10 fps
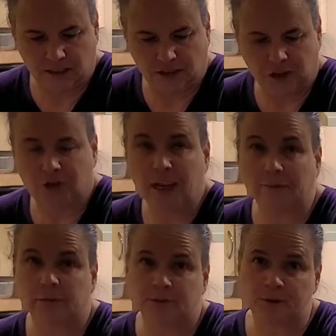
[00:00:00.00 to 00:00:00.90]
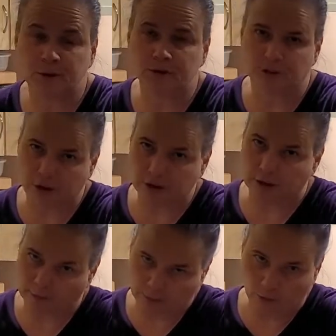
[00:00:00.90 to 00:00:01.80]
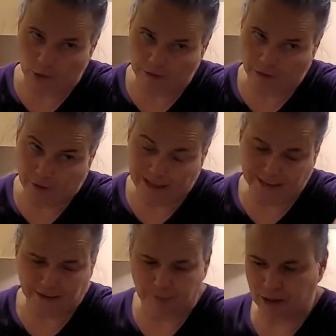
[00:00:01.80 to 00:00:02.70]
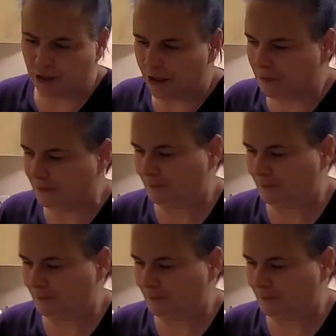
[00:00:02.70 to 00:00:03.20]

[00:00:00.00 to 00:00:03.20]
2 tablespoons or a little bit more if you're else of butter,